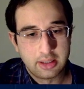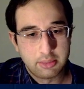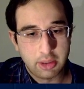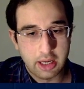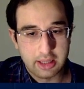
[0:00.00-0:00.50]

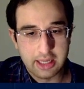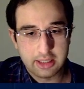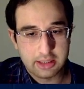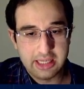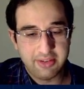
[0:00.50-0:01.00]
But I think
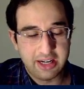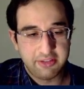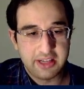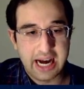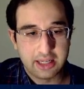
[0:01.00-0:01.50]
even if
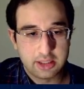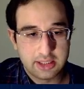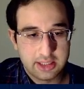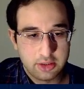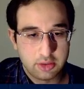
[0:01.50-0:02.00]
he had
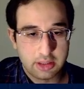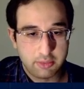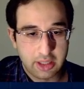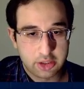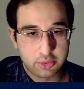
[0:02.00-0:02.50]
continued
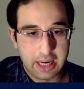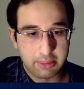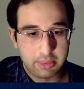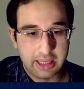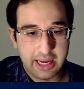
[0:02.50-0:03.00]
with
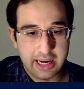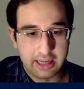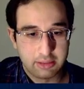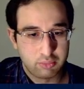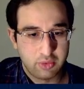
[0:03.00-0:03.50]
correct play
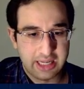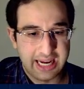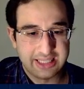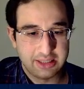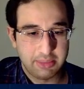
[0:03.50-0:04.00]
and with
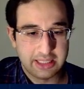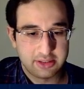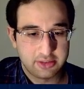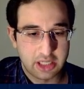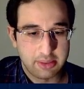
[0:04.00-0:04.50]
18 minutes
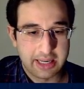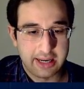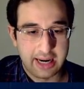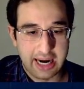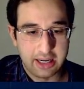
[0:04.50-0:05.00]
of time that
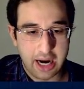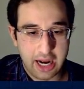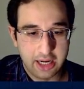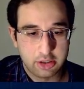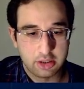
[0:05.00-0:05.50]
I had,
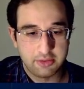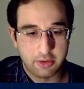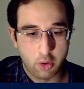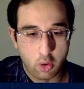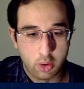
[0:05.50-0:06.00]
I could have
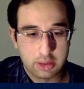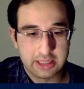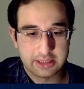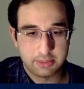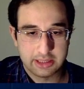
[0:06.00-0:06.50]
pulled
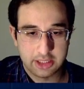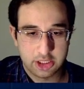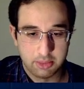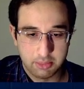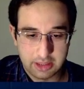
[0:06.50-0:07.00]
this
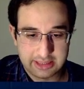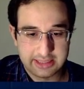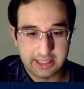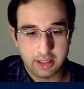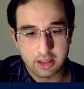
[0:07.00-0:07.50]
position. But
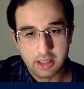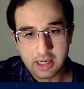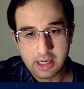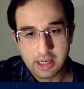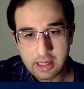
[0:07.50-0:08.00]
still,
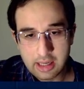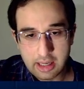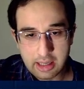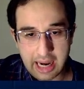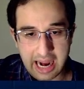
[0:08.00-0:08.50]

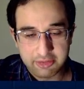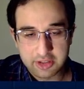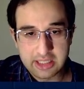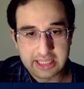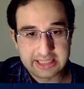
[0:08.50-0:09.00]

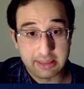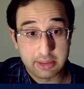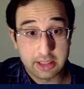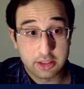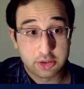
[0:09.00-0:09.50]
after he
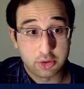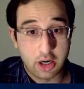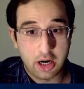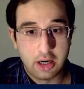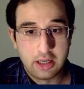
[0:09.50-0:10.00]
accepted the
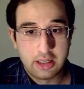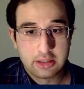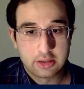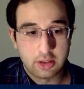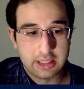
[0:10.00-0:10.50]
draw,
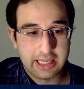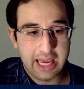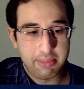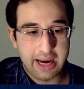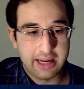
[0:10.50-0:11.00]
so the
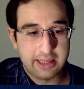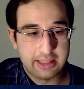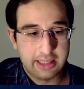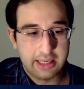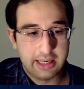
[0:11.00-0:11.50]
game ended
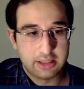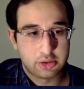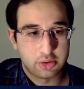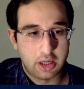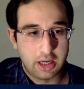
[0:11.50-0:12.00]
in a
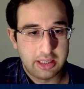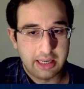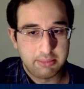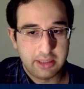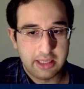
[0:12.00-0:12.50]
draw.
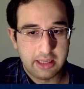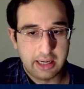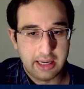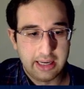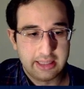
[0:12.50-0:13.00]
Let me
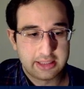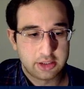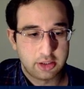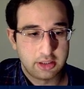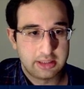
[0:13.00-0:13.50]

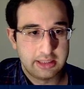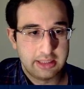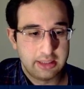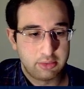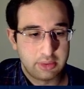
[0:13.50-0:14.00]
insert
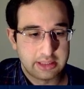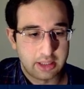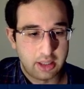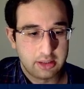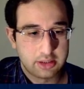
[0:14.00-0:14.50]
the
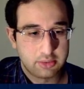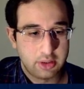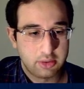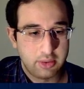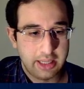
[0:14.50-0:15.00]
results
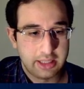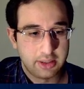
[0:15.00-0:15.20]
real quick.